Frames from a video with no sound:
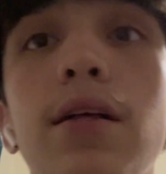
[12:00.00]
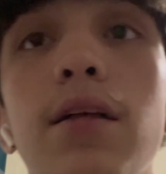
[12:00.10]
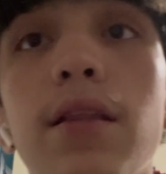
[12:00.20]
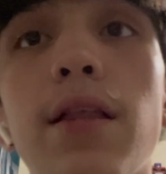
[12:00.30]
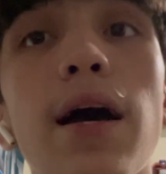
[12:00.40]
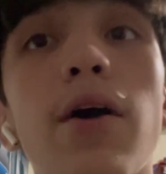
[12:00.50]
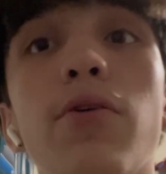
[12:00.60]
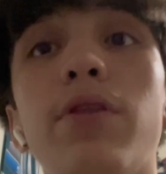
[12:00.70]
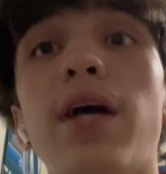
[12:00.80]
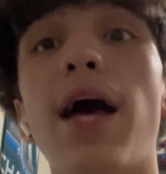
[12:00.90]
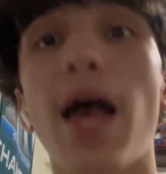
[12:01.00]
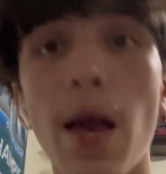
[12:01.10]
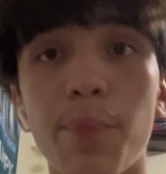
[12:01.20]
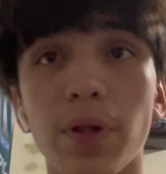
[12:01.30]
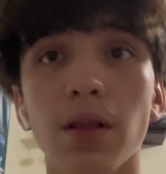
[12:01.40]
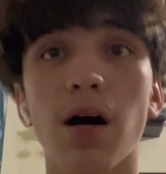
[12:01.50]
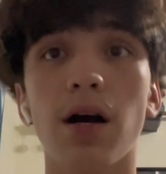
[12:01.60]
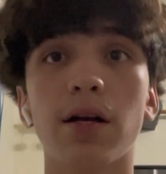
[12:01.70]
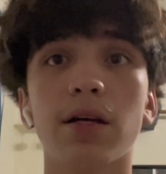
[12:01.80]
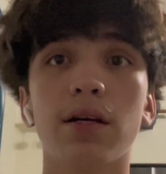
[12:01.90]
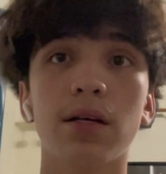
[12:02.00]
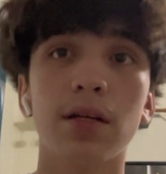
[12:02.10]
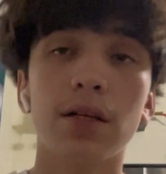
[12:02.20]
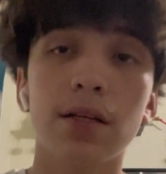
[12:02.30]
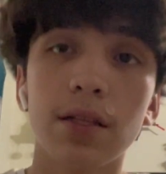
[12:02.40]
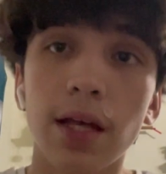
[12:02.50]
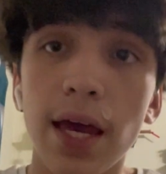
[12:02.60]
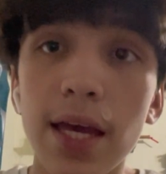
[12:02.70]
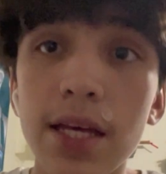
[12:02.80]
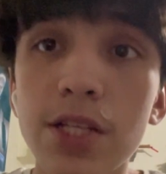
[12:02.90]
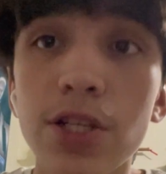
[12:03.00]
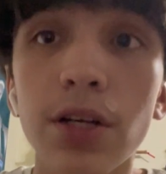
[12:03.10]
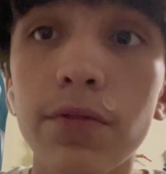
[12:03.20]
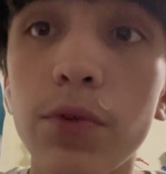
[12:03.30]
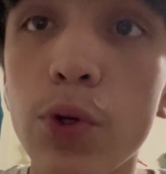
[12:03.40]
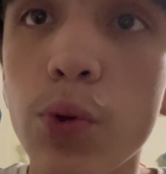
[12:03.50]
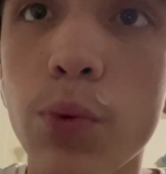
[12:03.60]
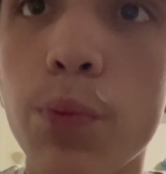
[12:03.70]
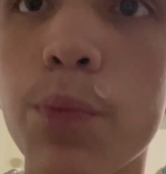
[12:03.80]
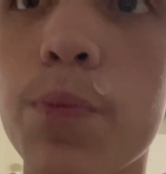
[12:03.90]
Now, the epilogue, the Age of Doom.